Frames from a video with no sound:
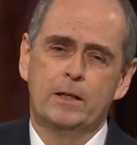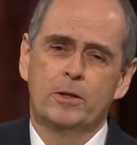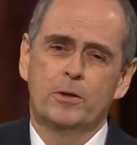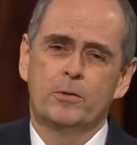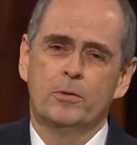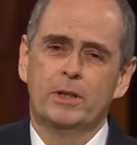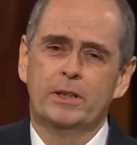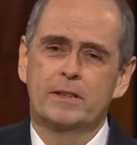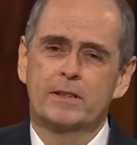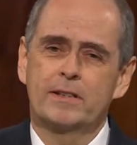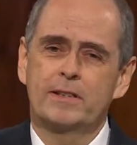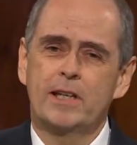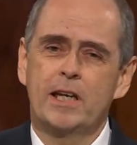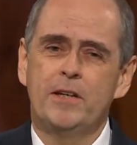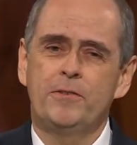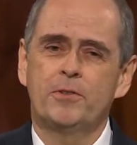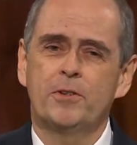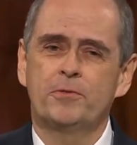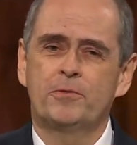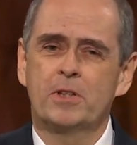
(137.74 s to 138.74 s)
When the
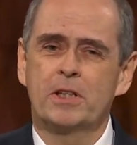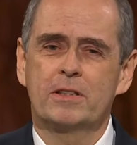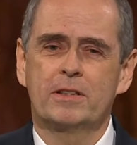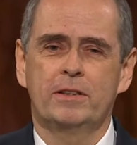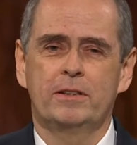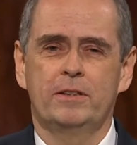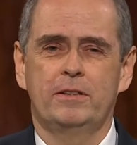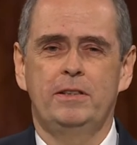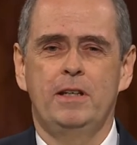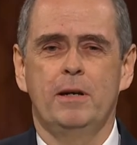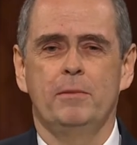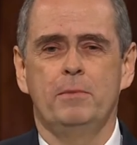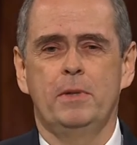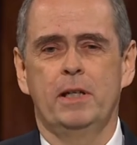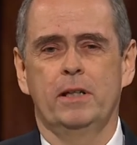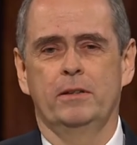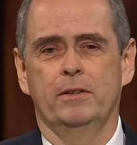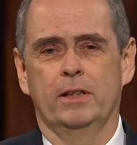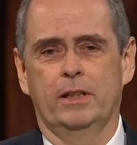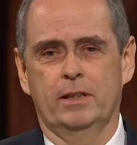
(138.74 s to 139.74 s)
Savior visited the
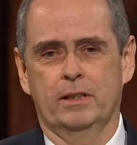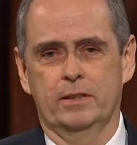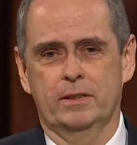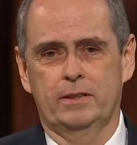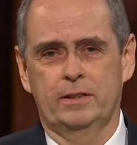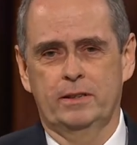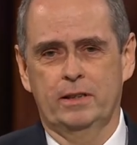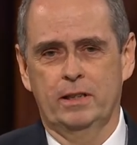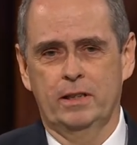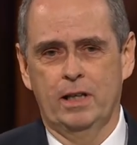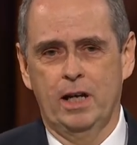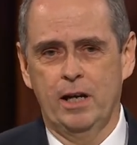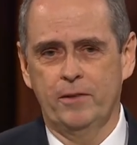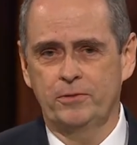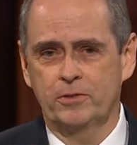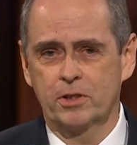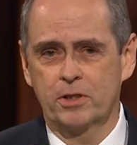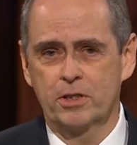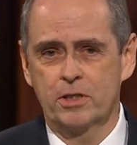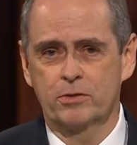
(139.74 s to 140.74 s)
Americas
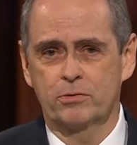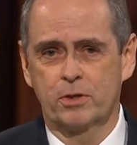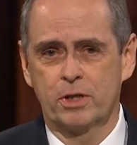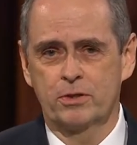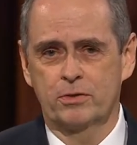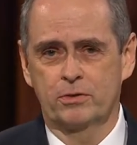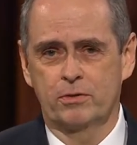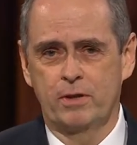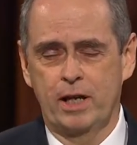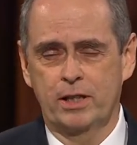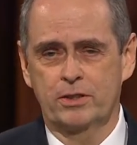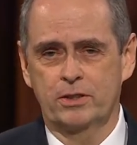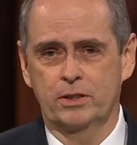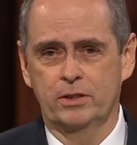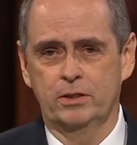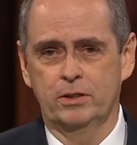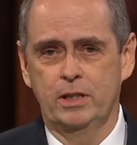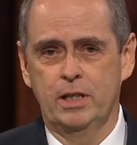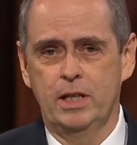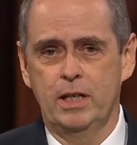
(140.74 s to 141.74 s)
after His
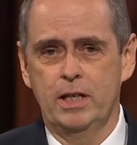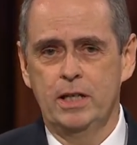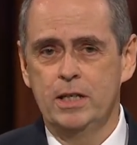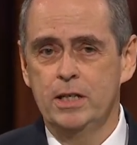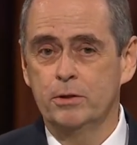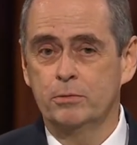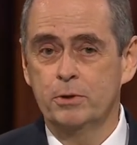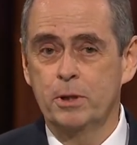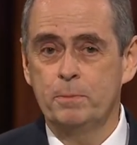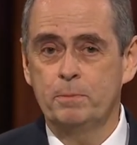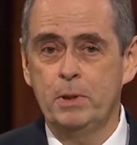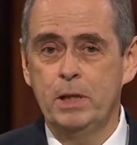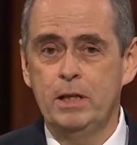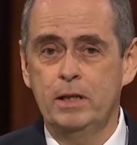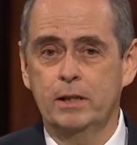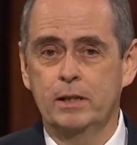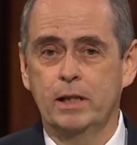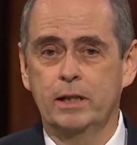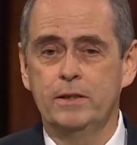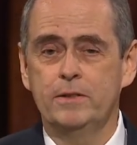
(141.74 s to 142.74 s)
resurrection, He
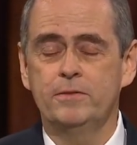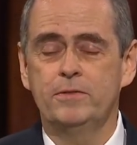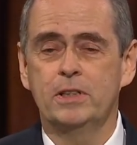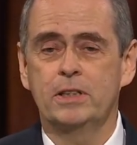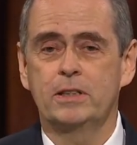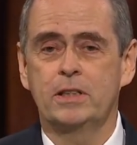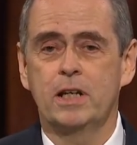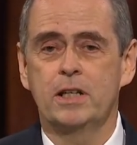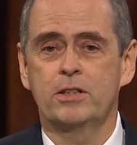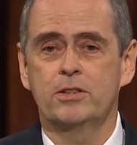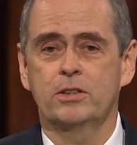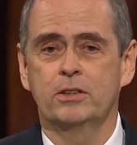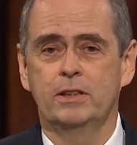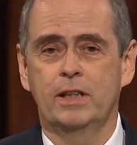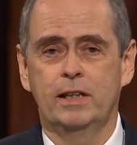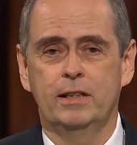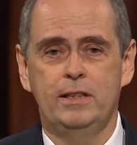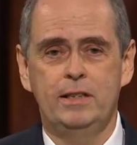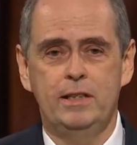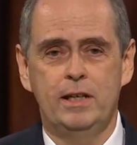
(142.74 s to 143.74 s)
repeated an invitation
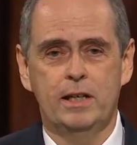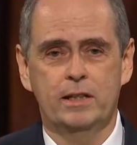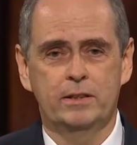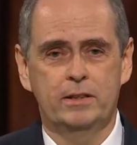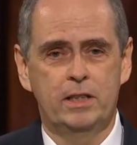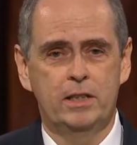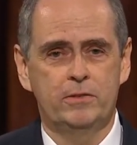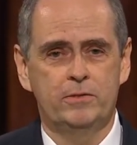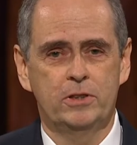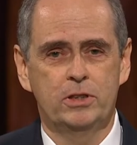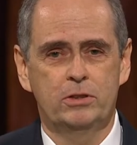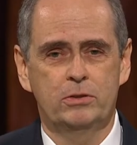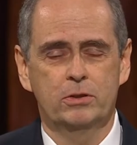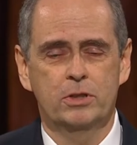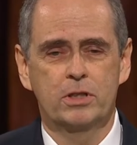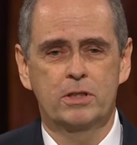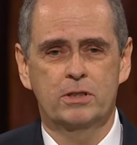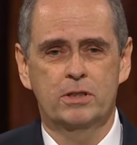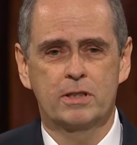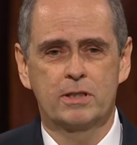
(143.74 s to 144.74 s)
that He had given to
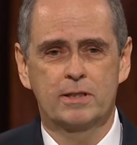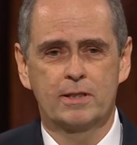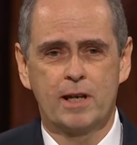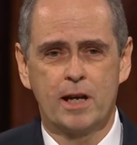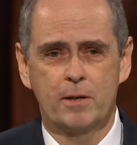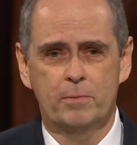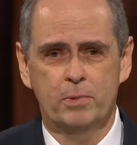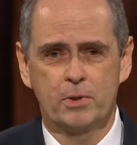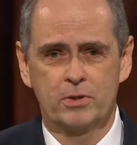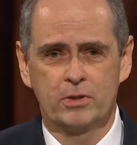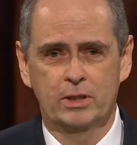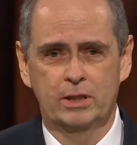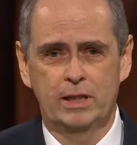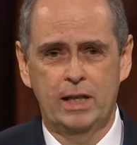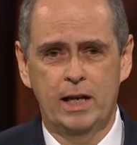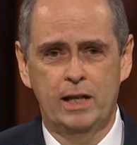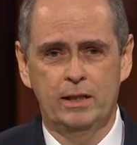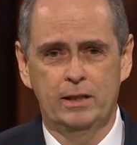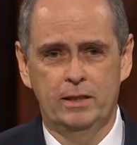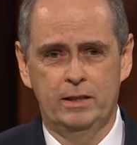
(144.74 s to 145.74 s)
His disciples in
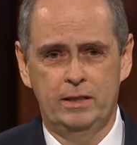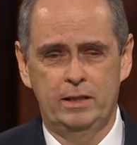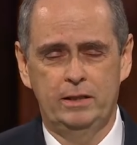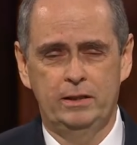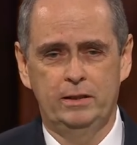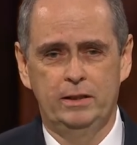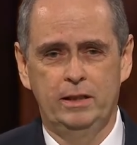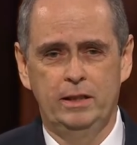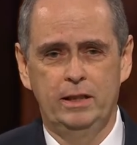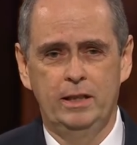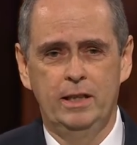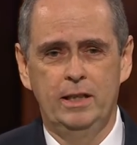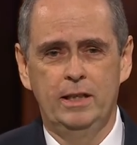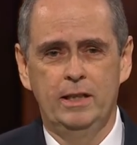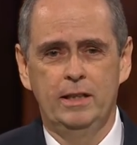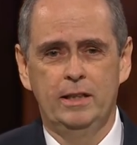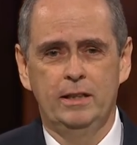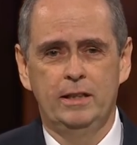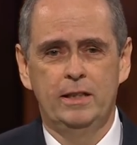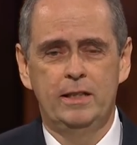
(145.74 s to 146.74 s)
Galilee.
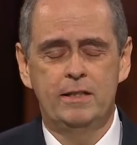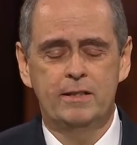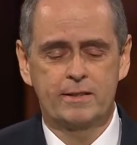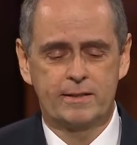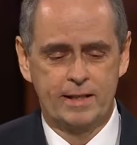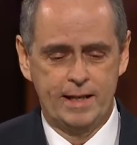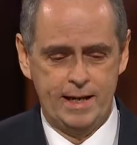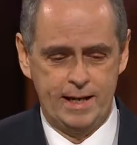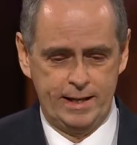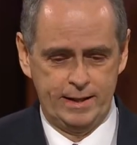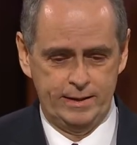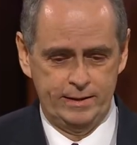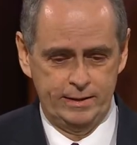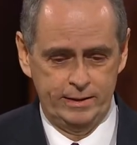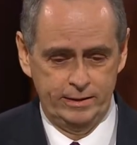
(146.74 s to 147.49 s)
He said,